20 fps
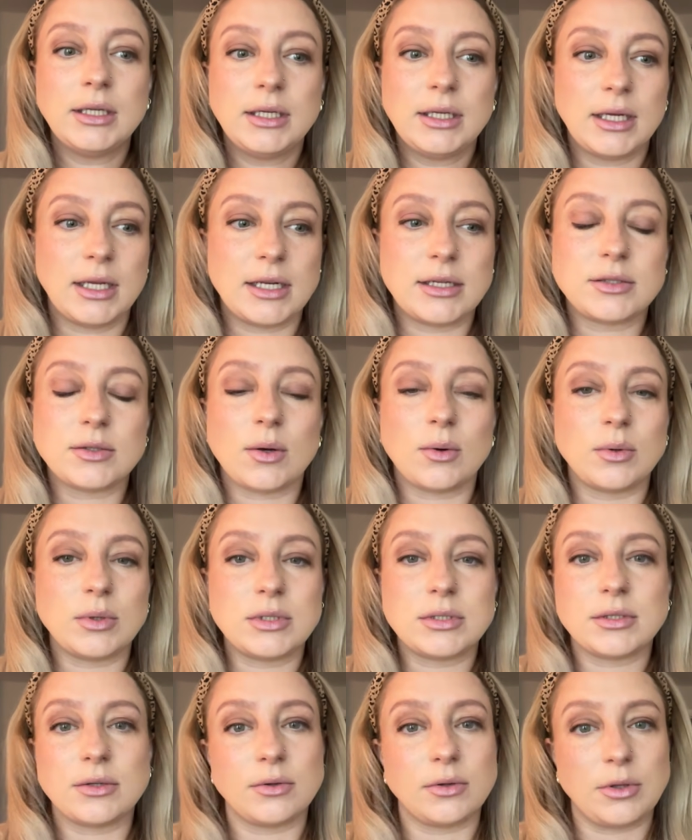and it's always
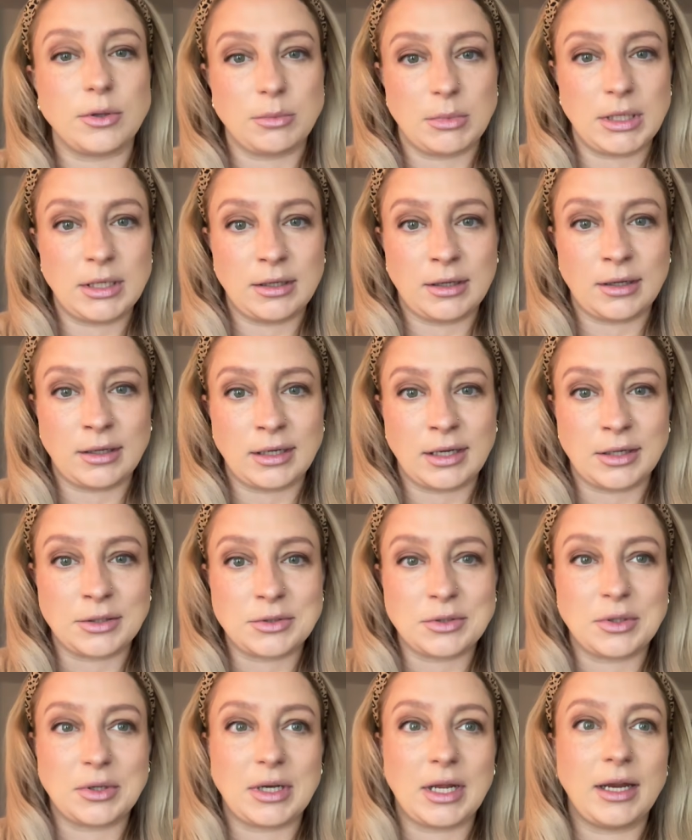so humid on
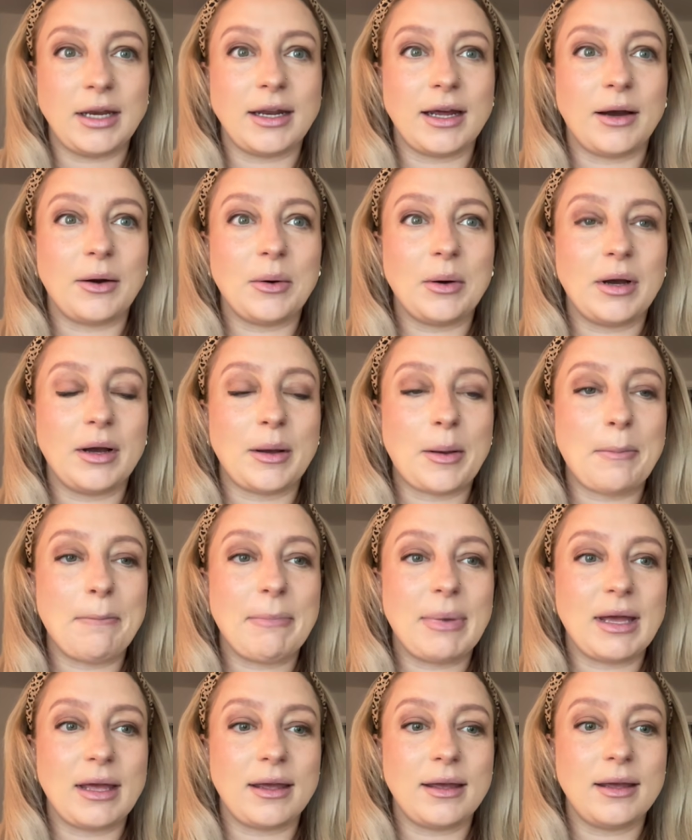National Night Out.
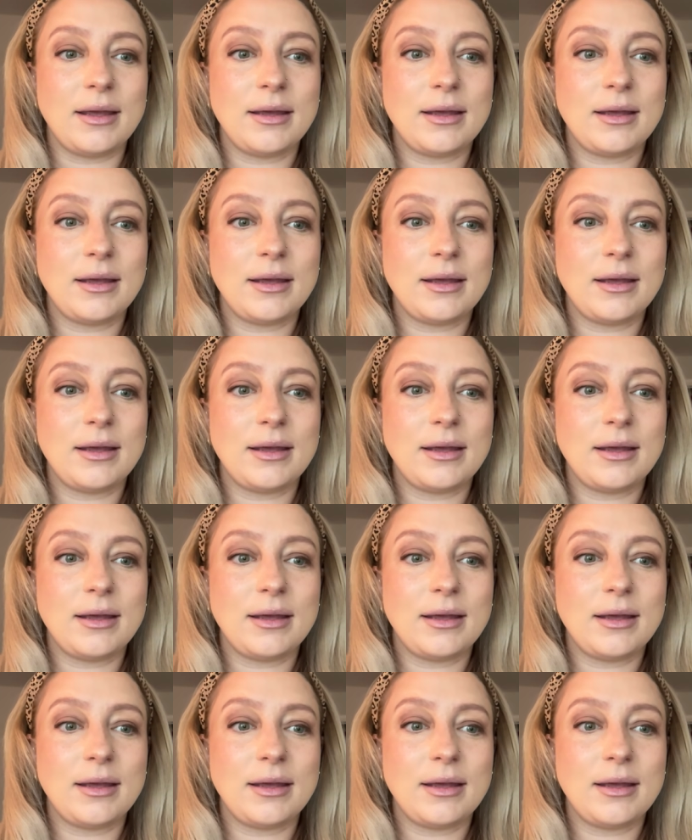But